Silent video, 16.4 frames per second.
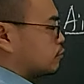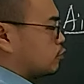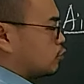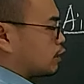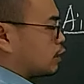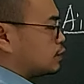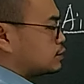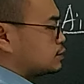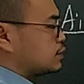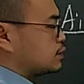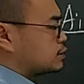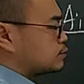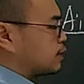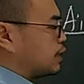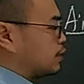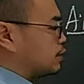Okay,
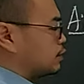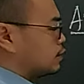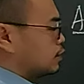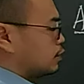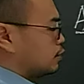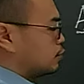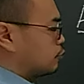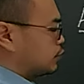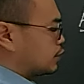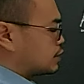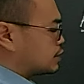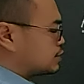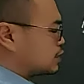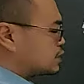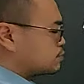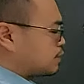6 men. With the
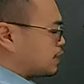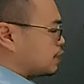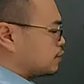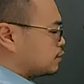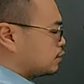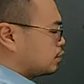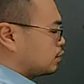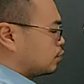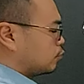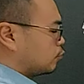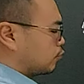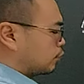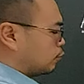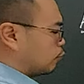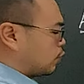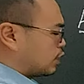6 men,
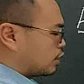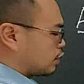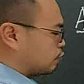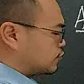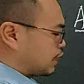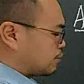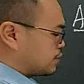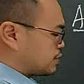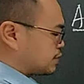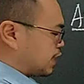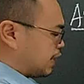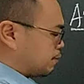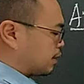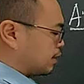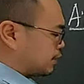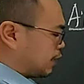one of them is
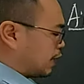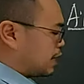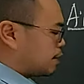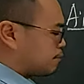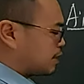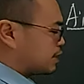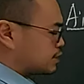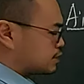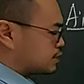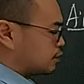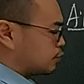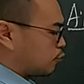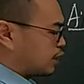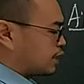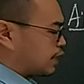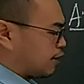Aiman. Aiman is the
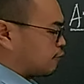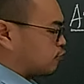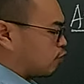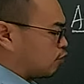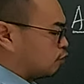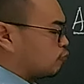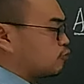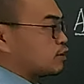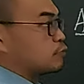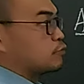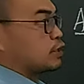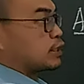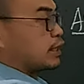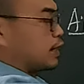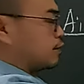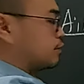one have conflict
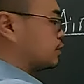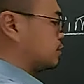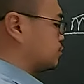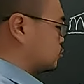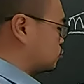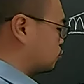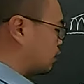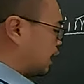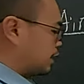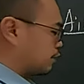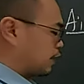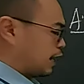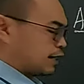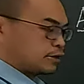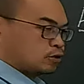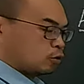with Karen. So
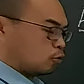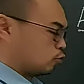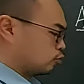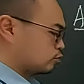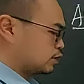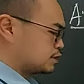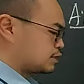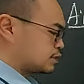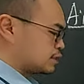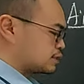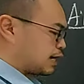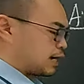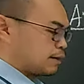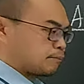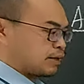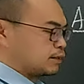I know this is
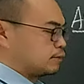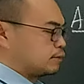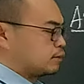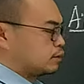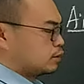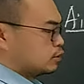Aiman.